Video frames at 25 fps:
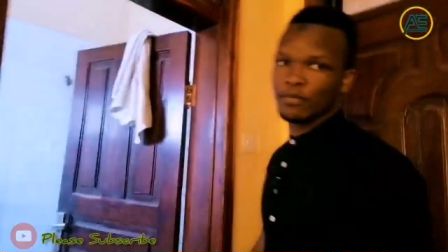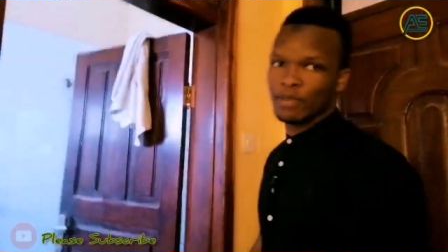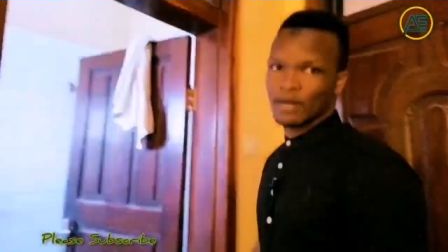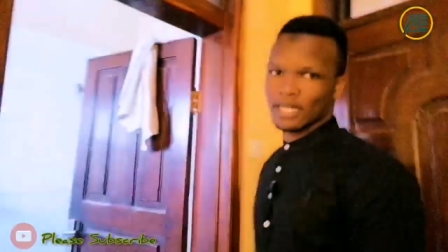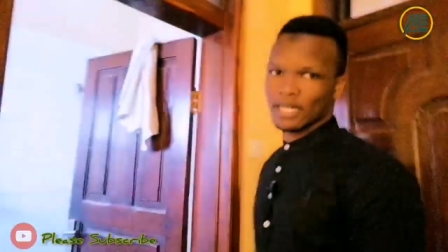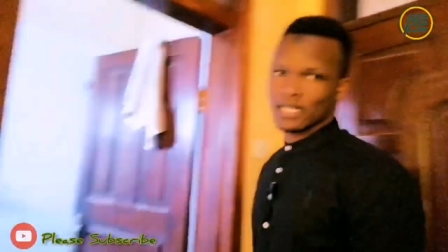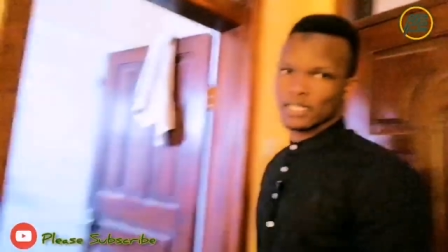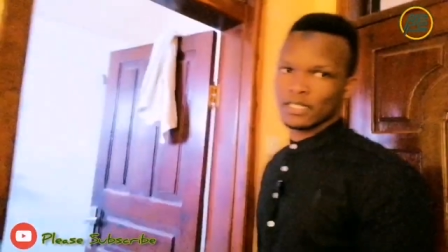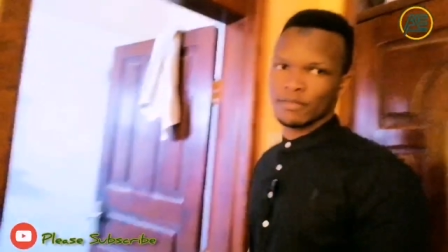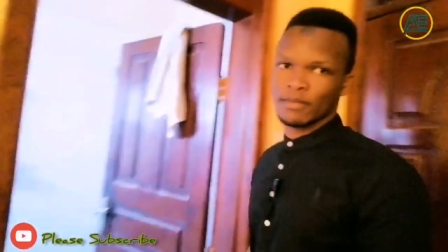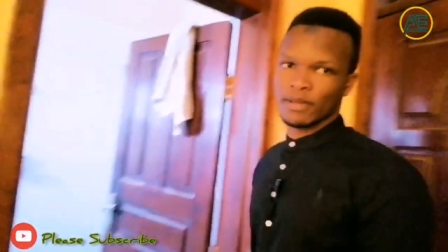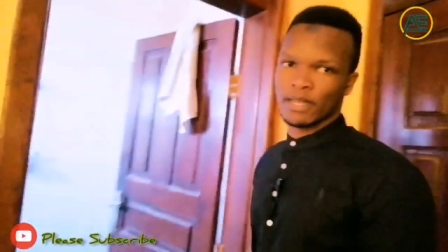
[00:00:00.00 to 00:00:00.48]

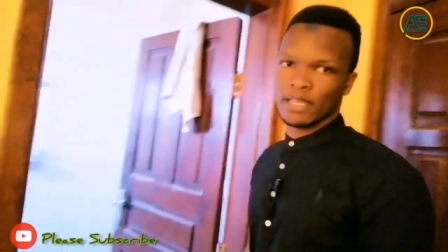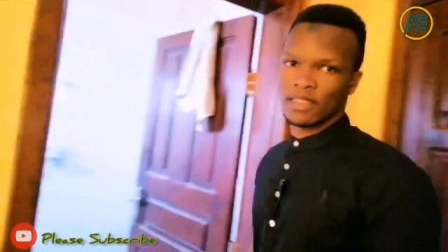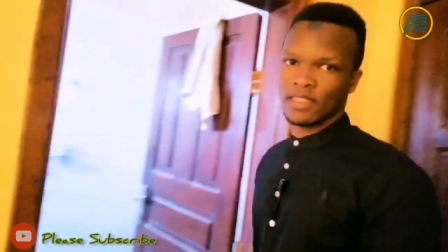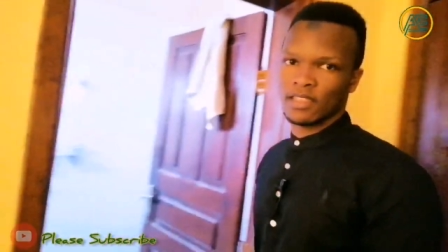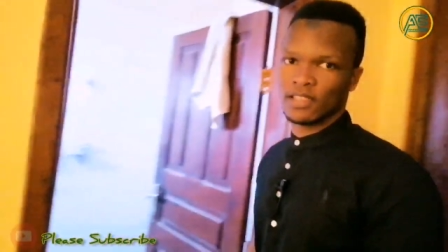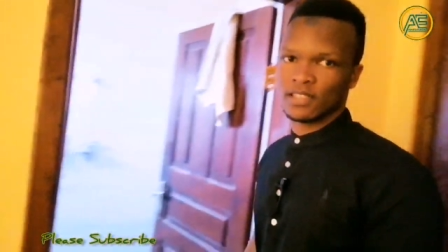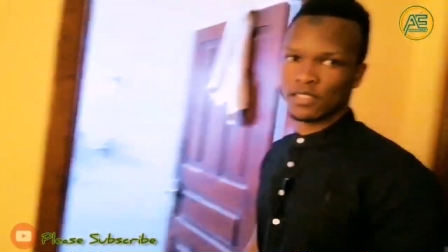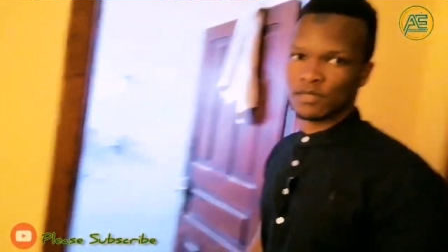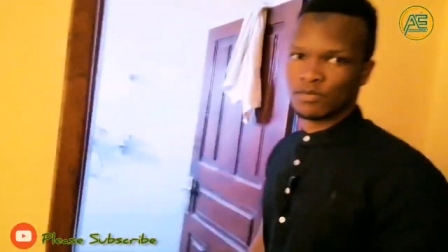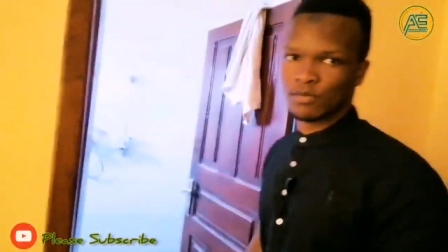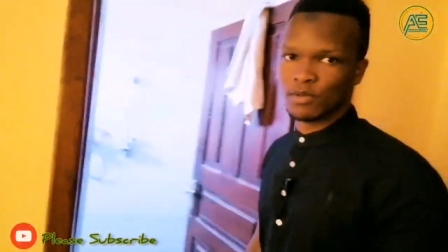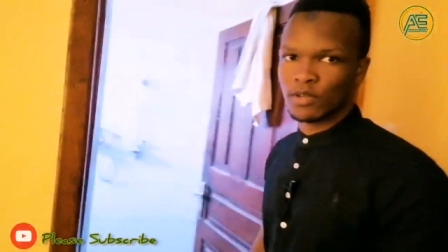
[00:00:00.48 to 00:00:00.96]
packed my
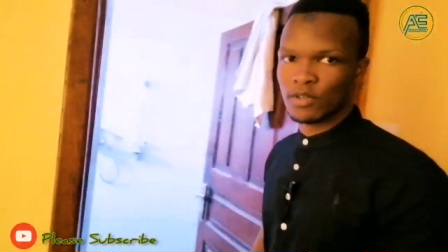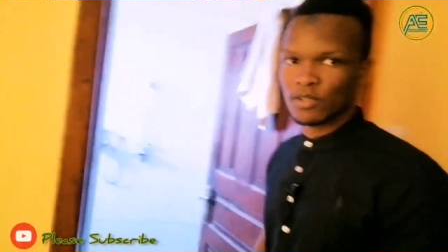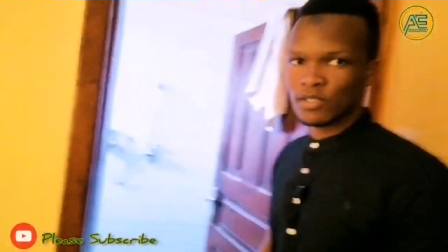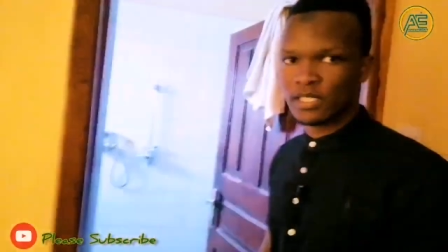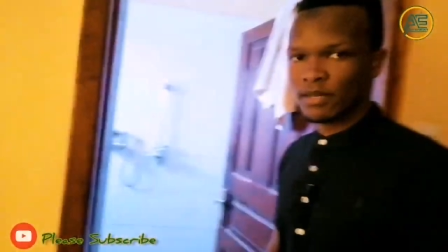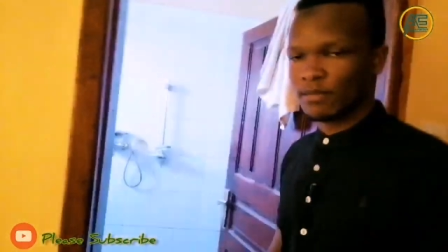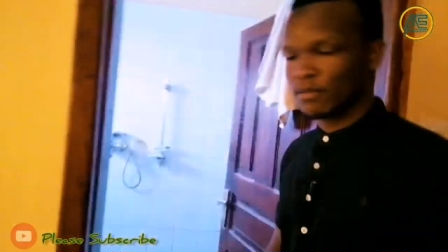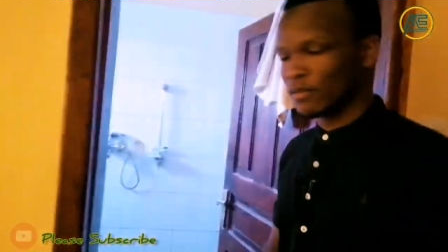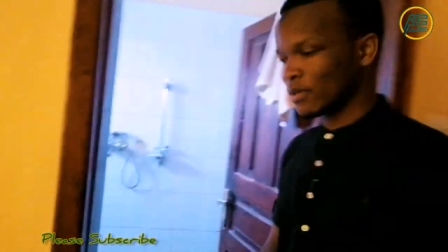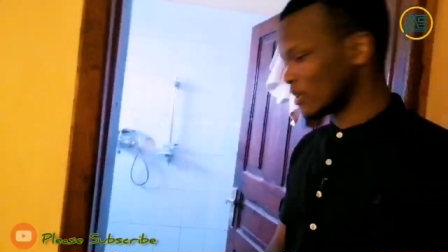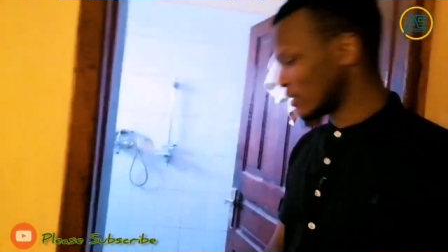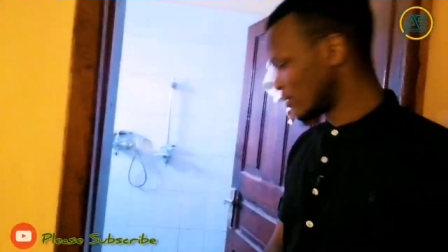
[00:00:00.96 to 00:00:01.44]
things because
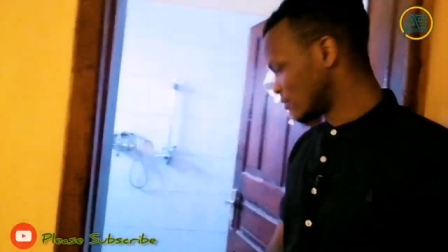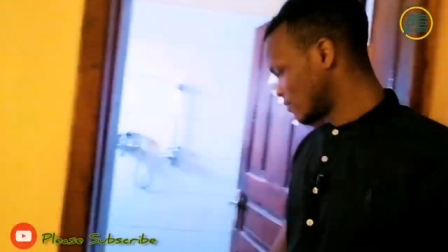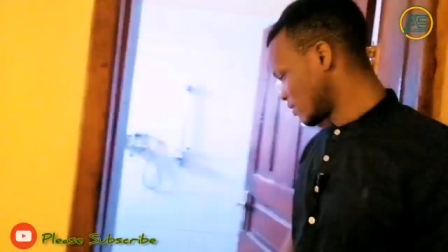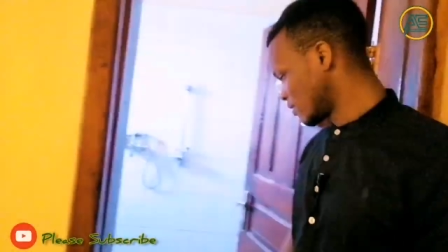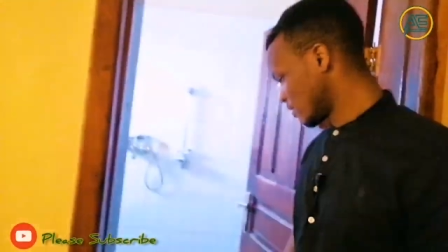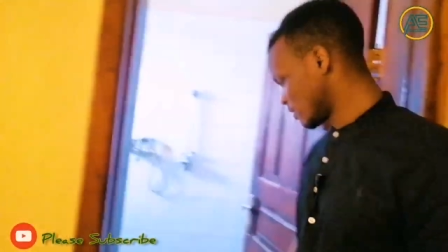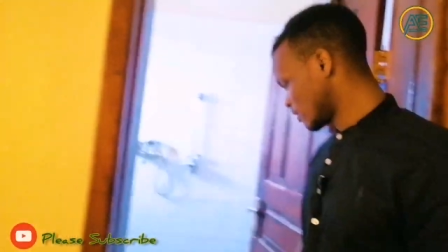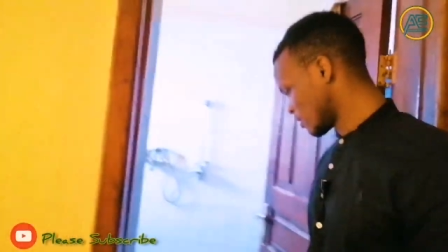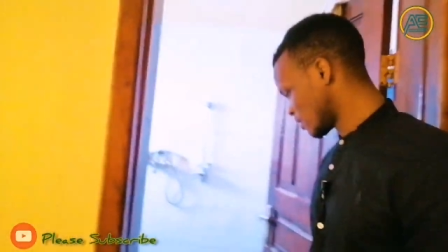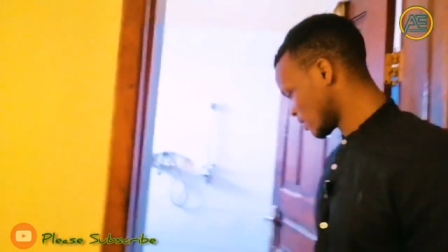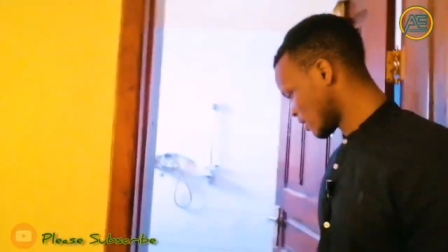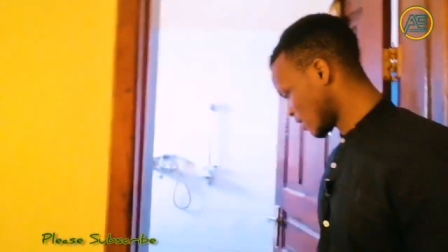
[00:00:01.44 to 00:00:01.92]
I'm
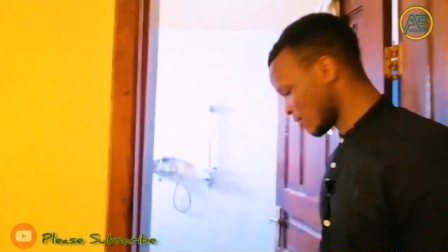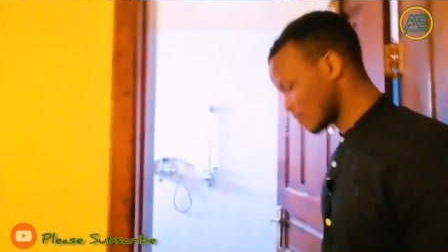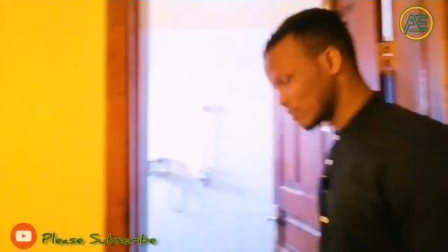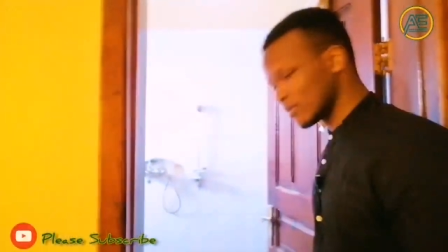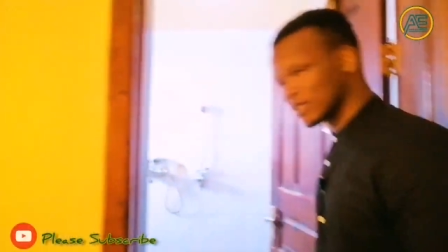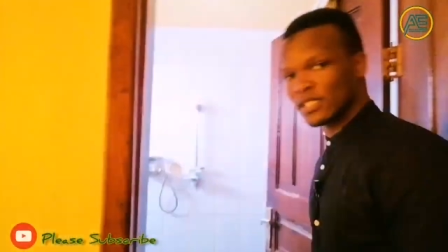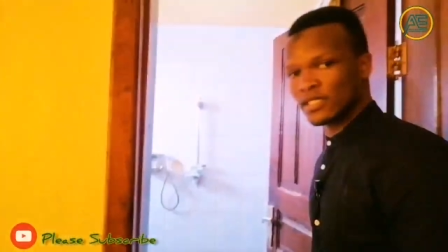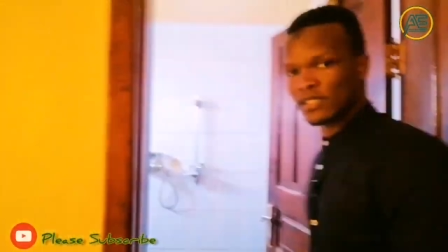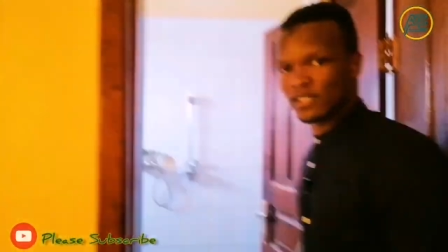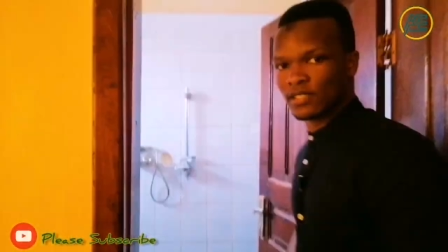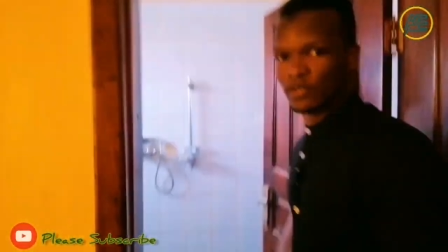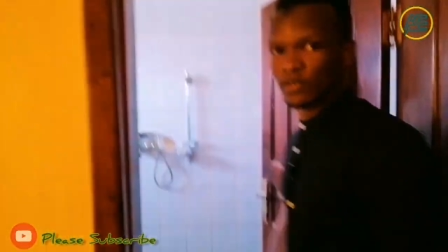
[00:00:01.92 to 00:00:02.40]
leaving. I'm
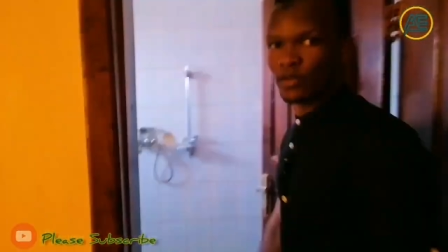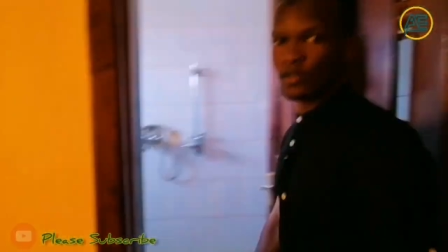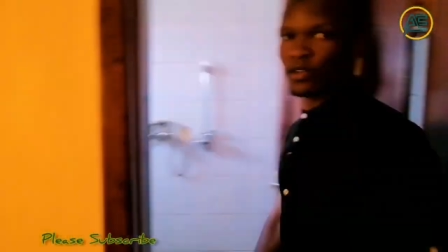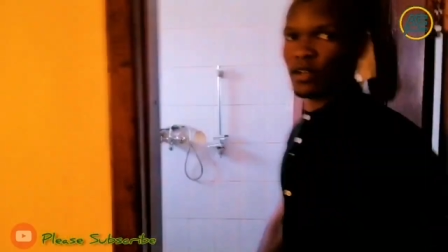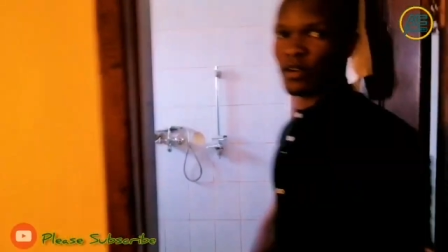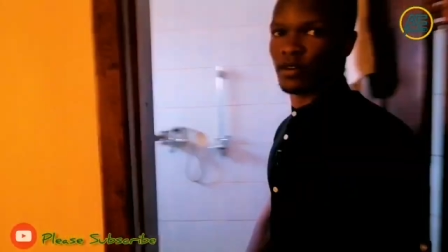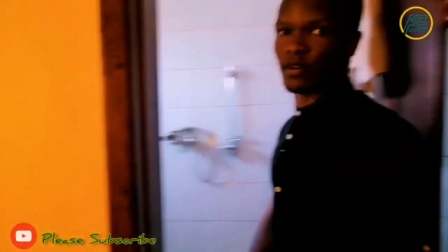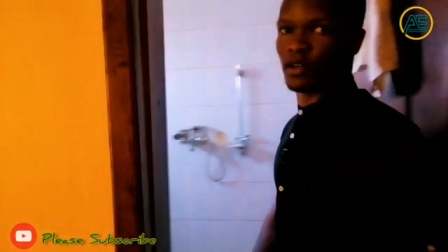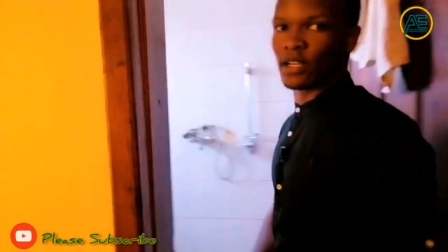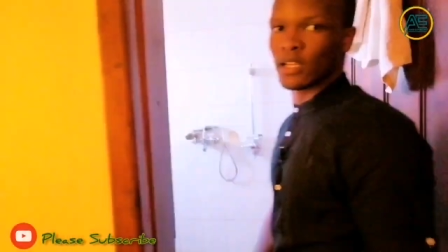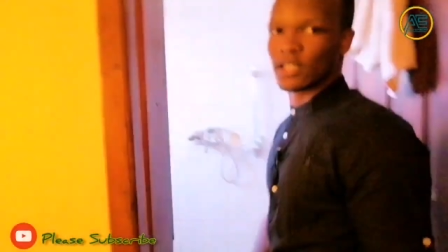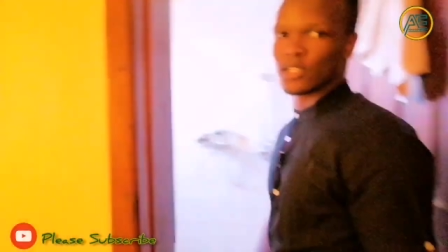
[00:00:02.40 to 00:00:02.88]
just gonna
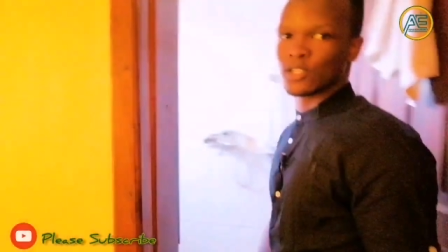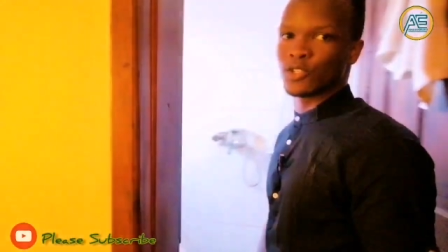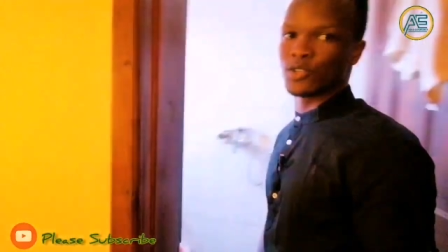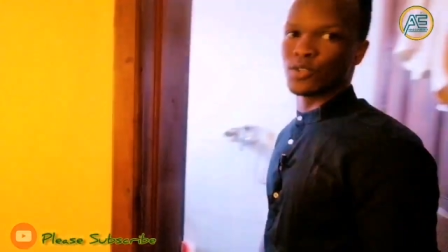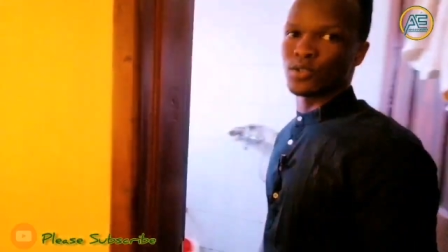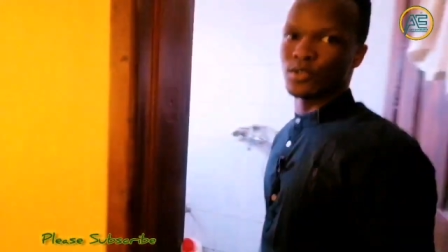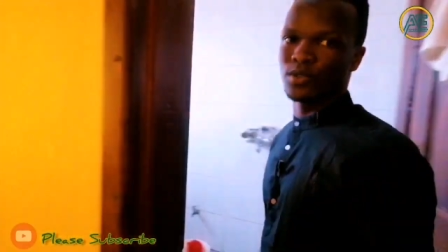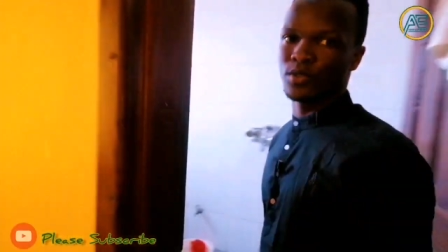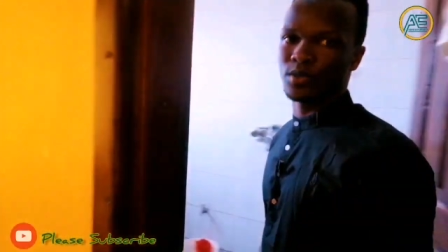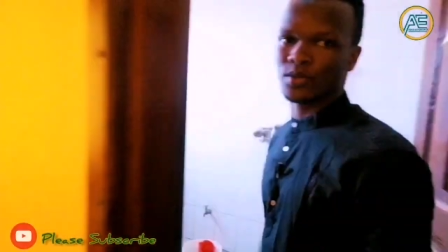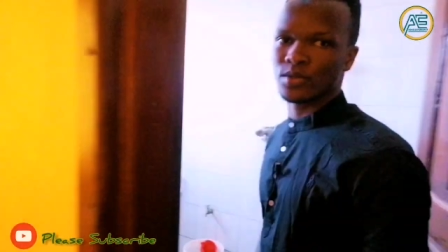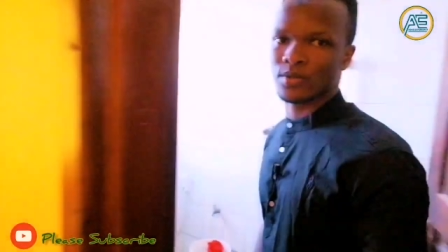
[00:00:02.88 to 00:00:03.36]
wanna
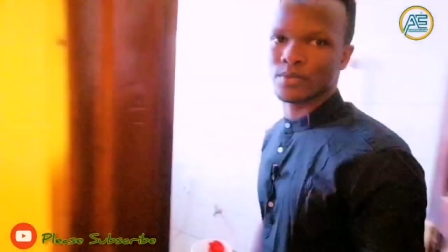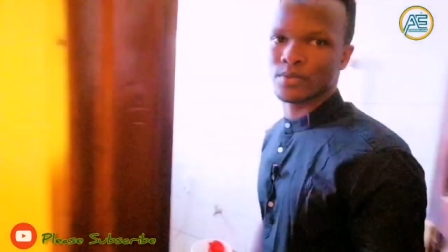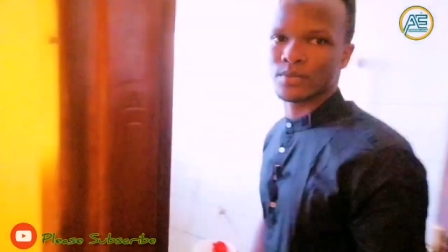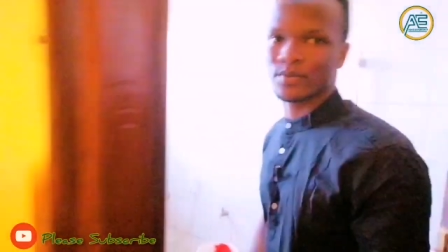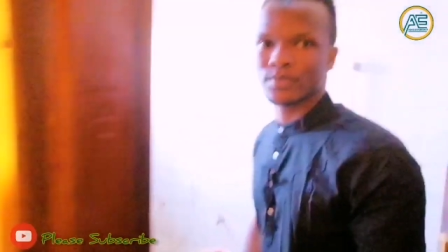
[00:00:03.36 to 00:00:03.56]
show you.